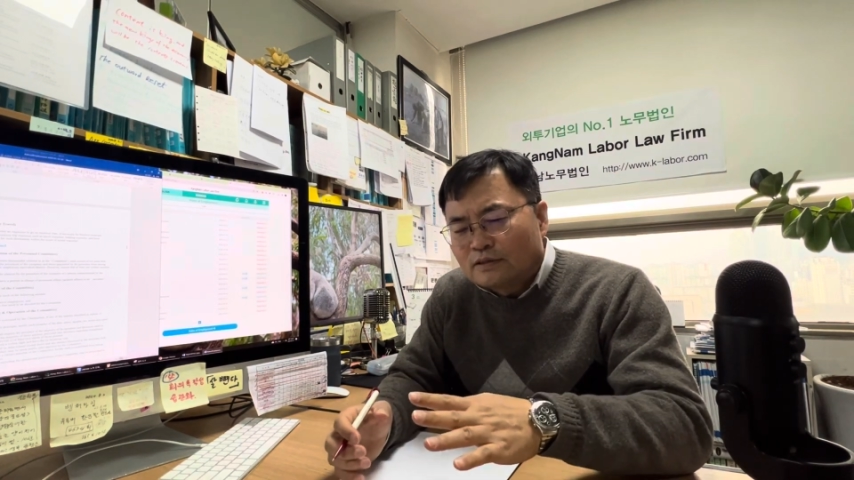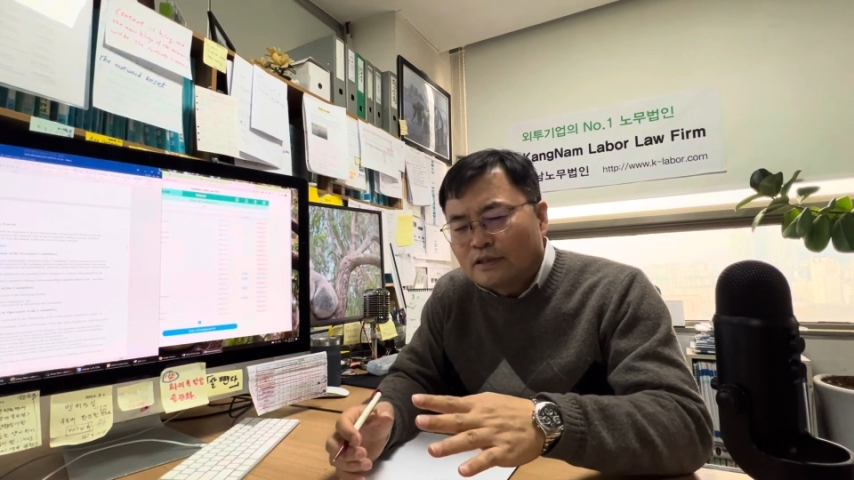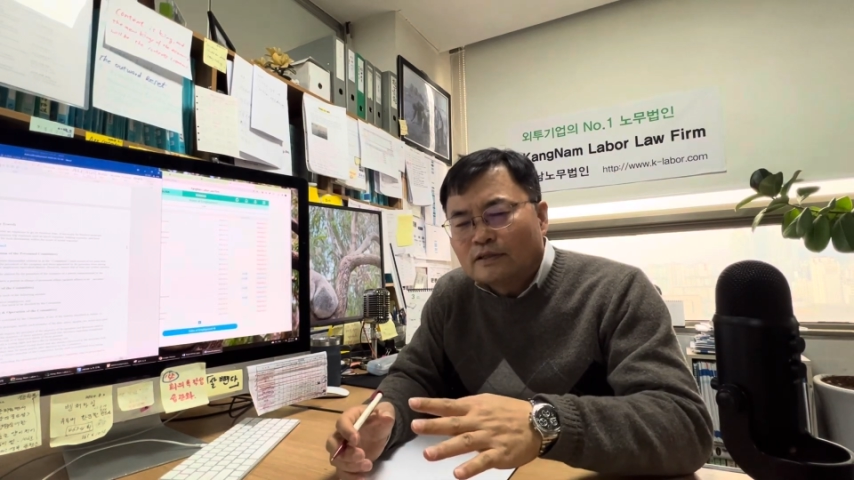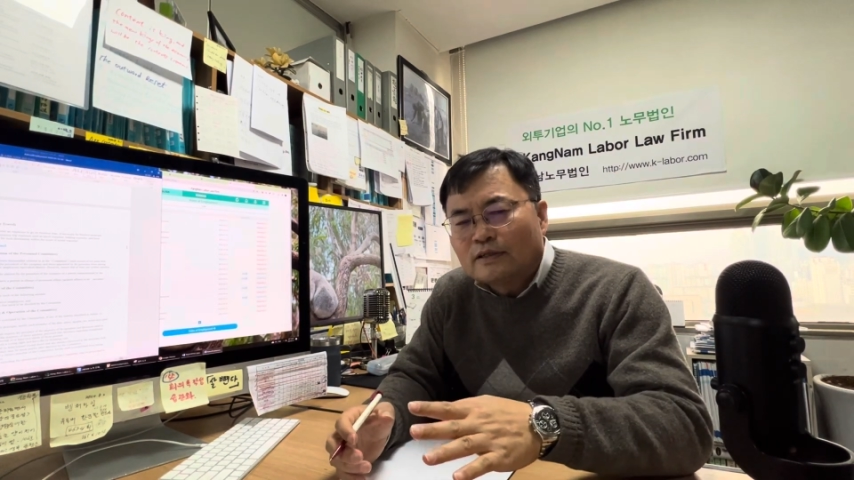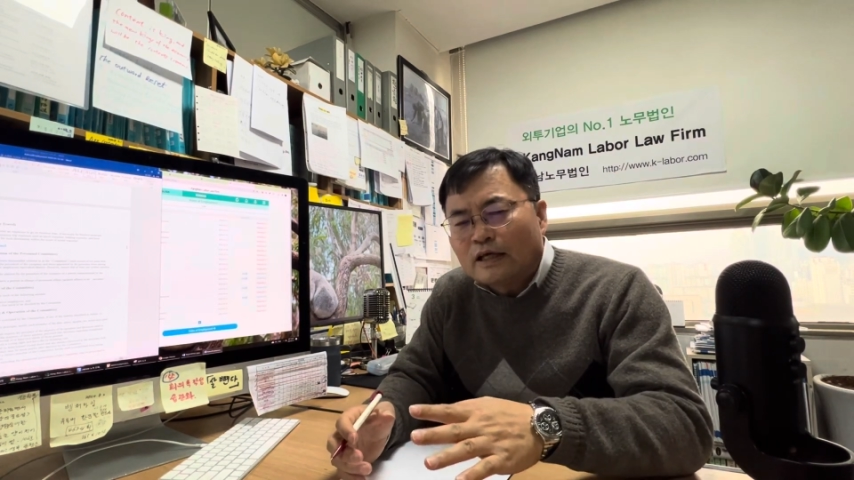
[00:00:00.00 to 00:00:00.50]

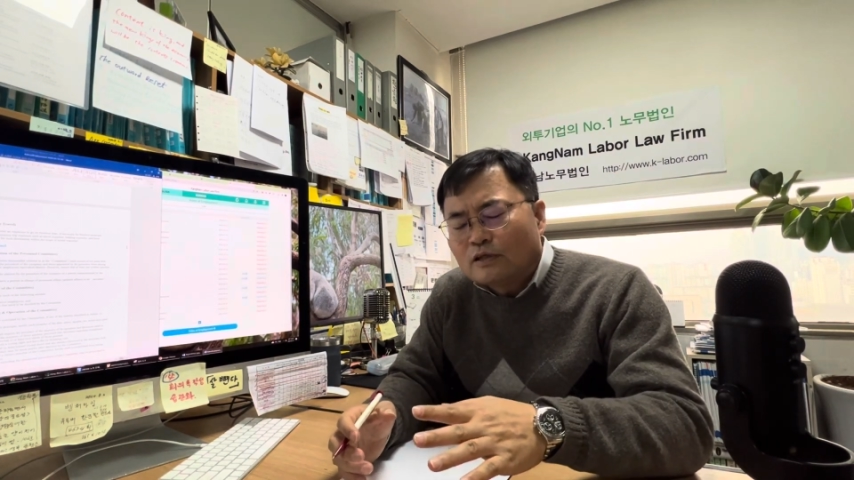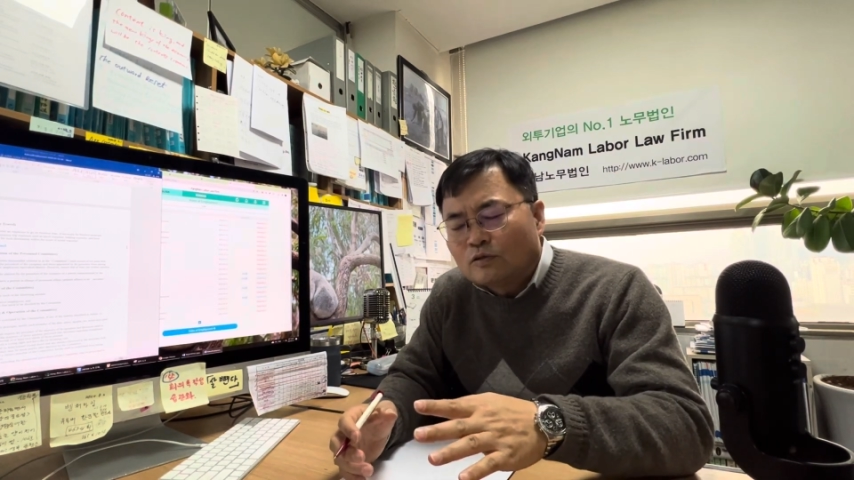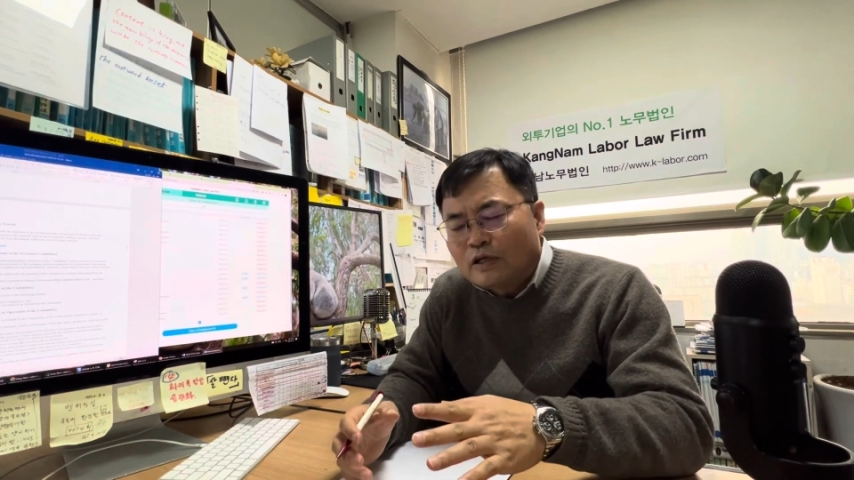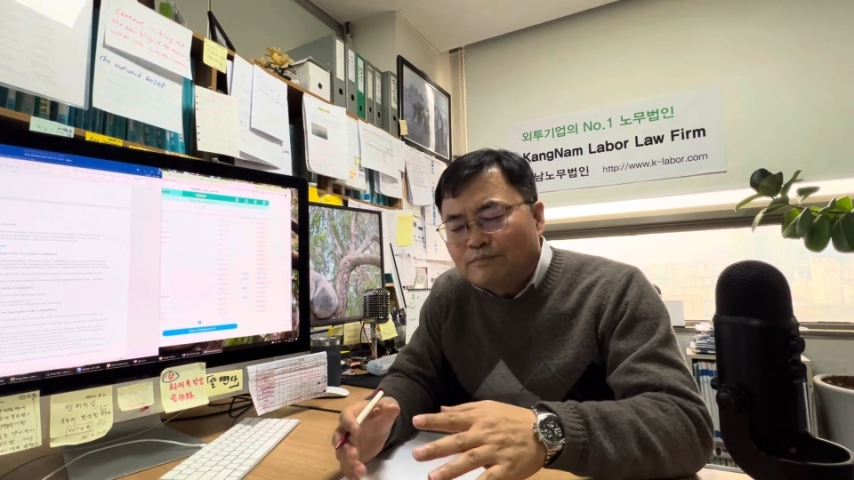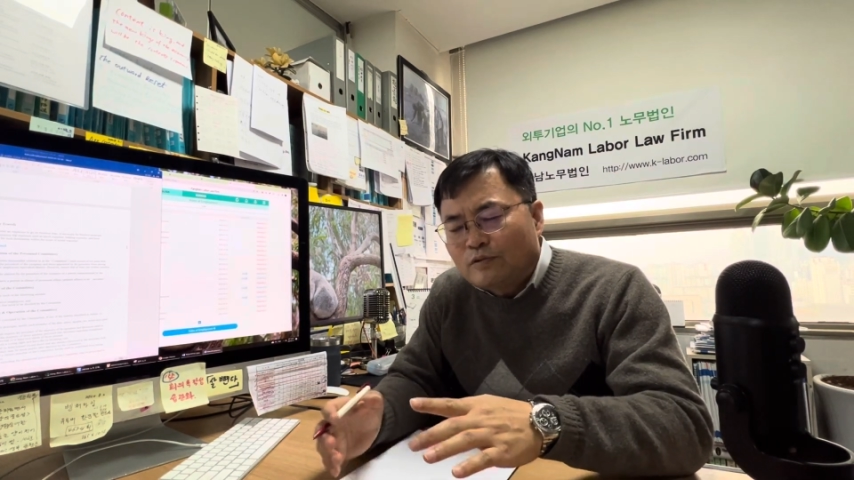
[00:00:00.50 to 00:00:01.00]
then they
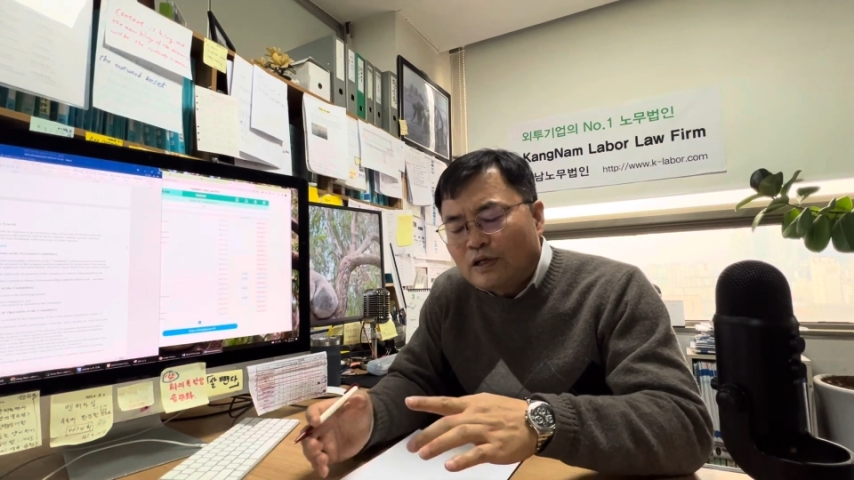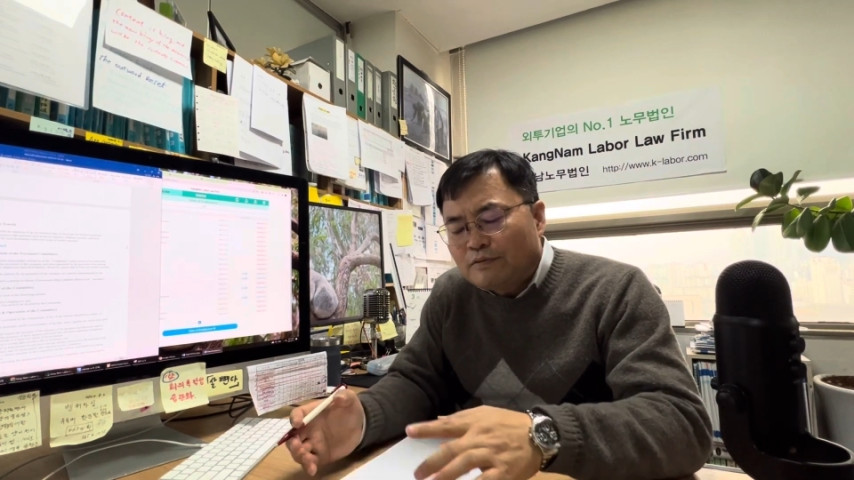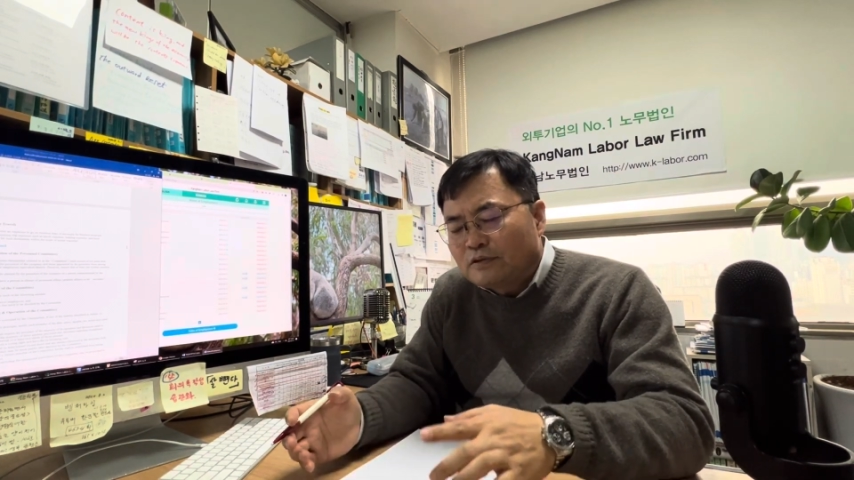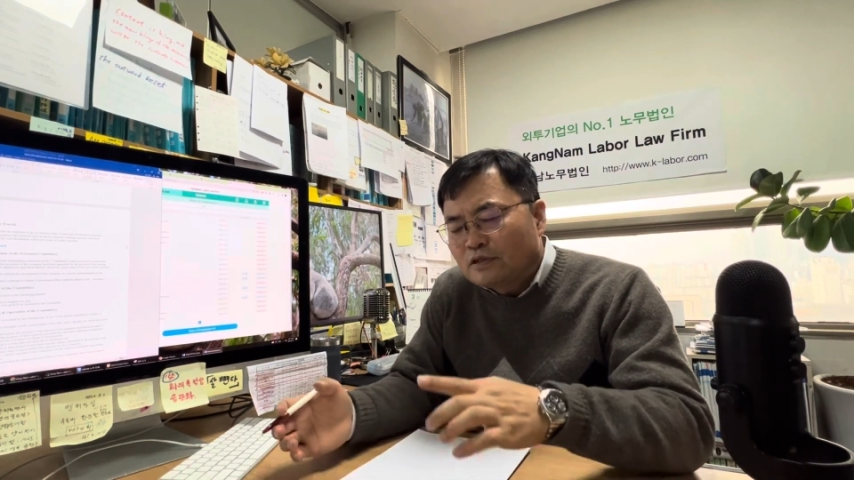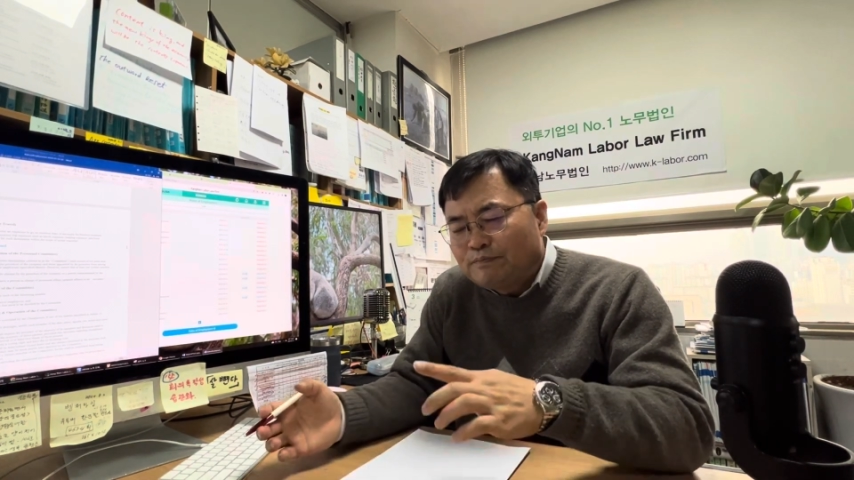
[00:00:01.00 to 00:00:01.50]
don't have to
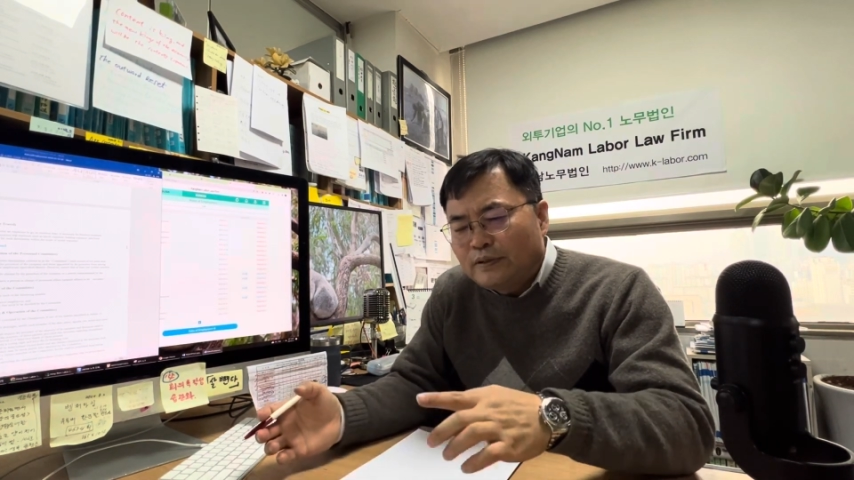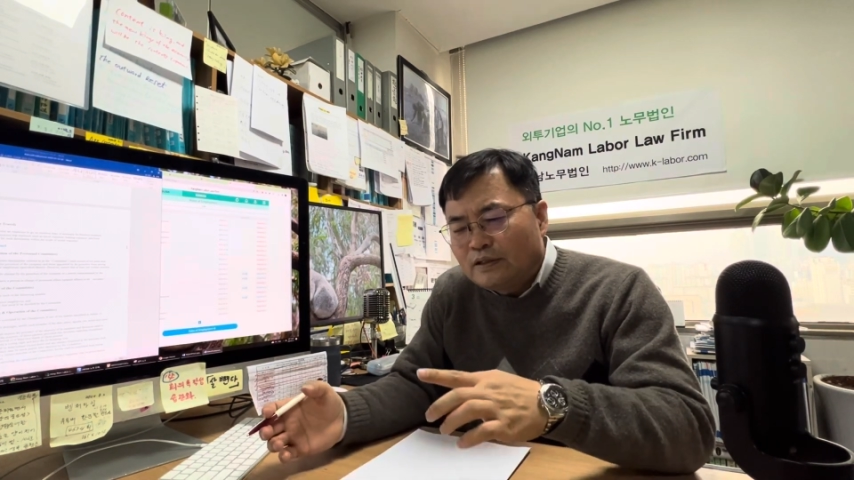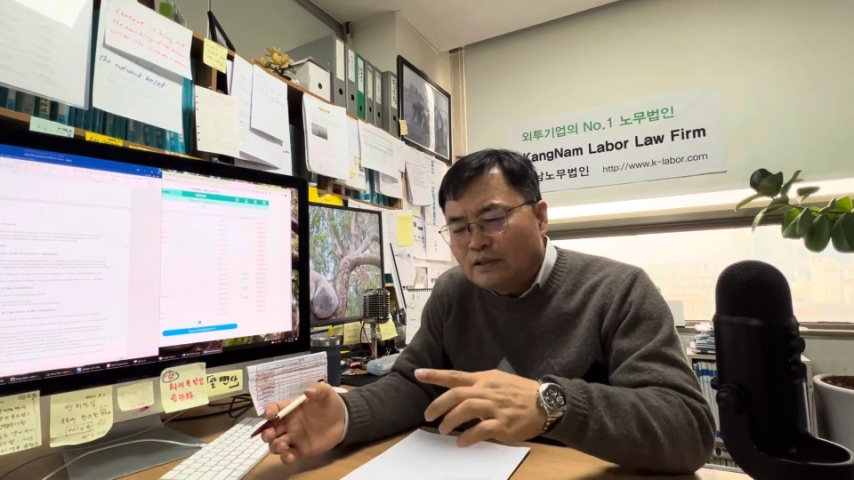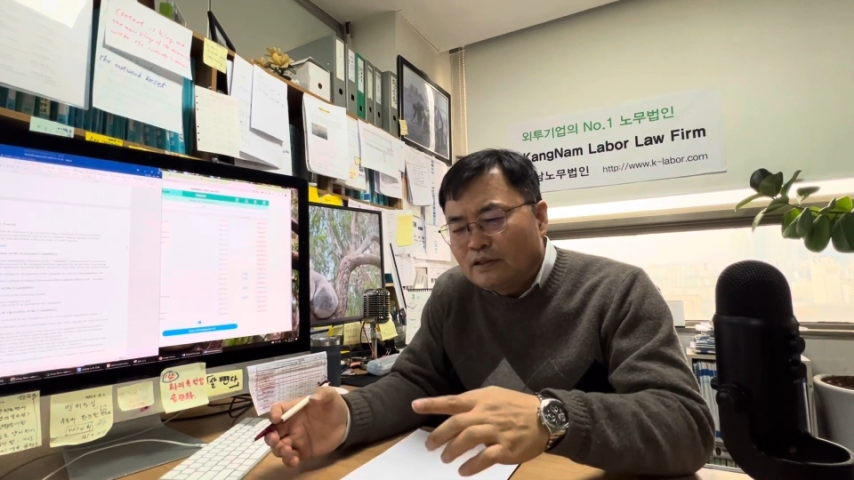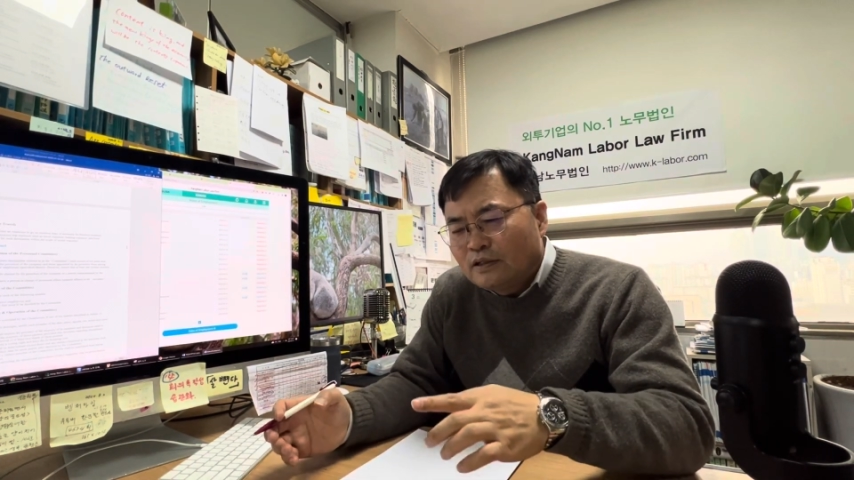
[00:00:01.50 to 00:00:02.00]
have a
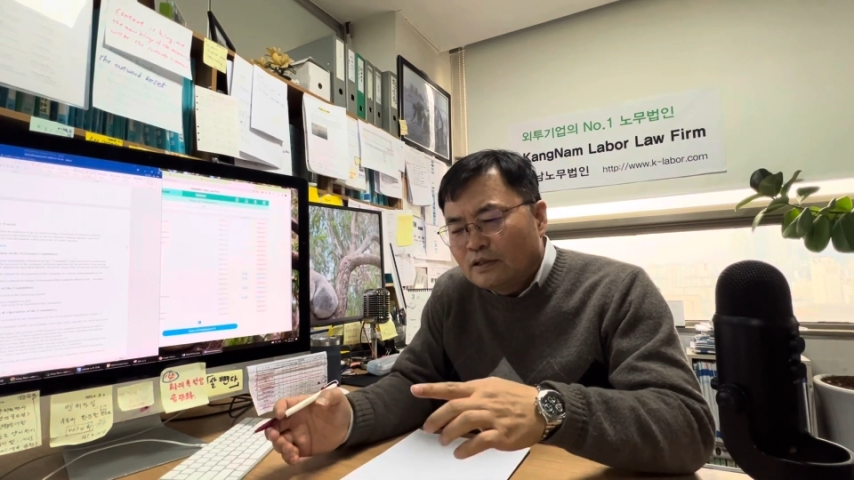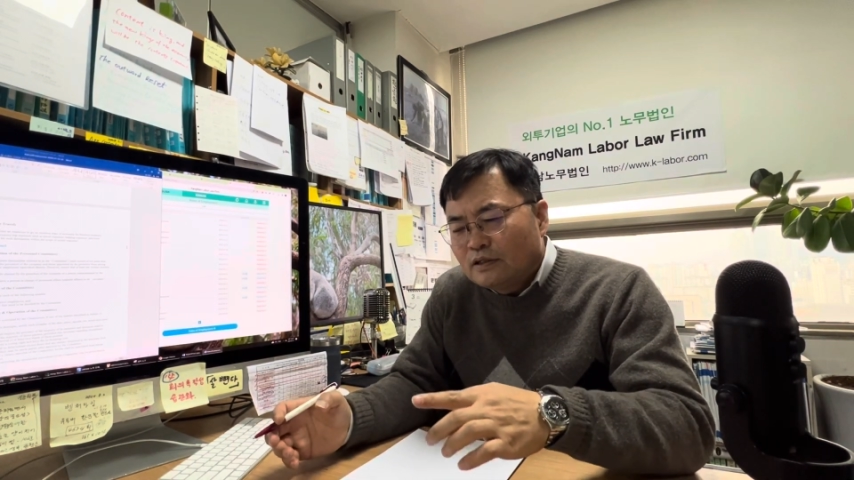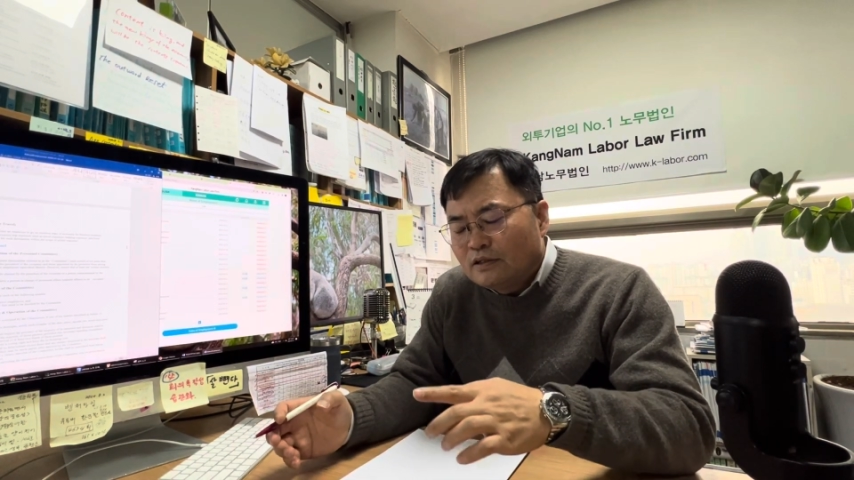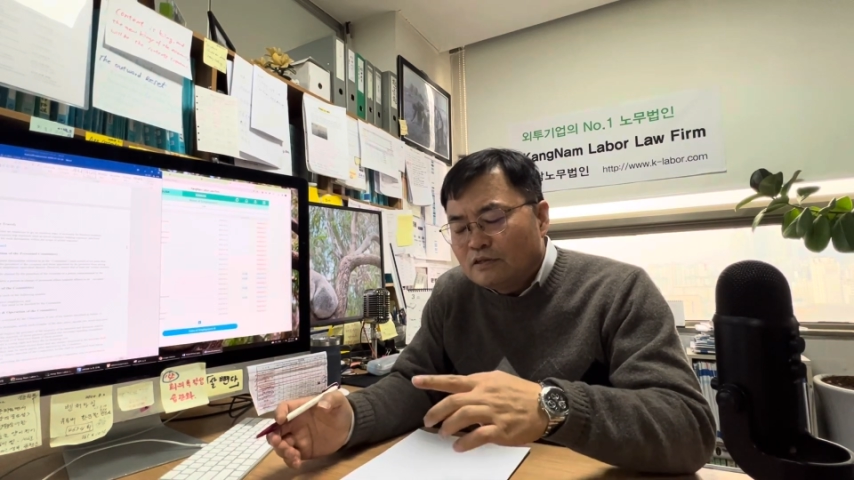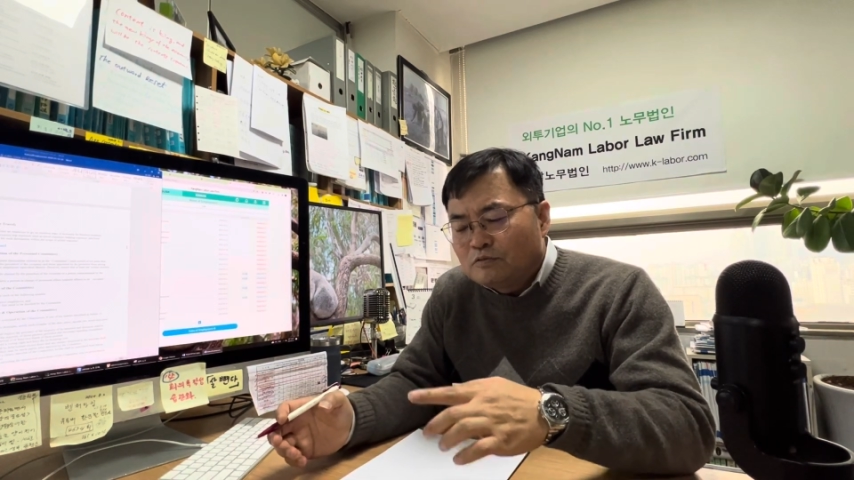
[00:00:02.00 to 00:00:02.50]
company uh,